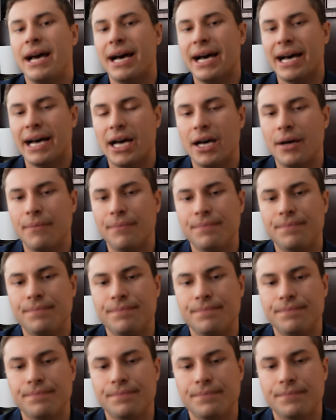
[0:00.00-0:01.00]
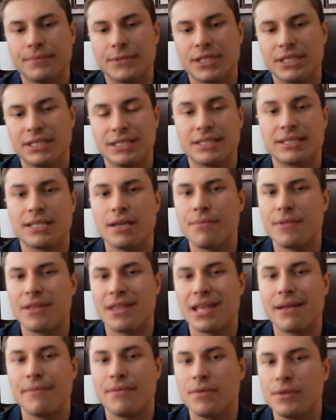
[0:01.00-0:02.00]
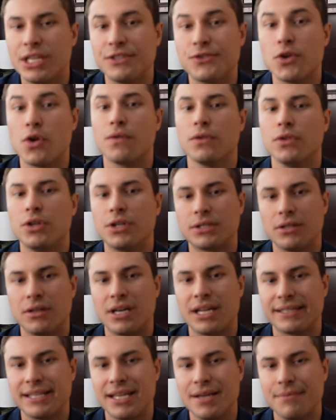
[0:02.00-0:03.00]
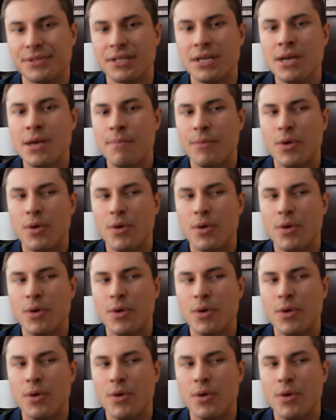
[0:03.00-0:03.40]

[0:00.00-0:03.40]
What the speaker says: because it's something that is overlooked a lot of times.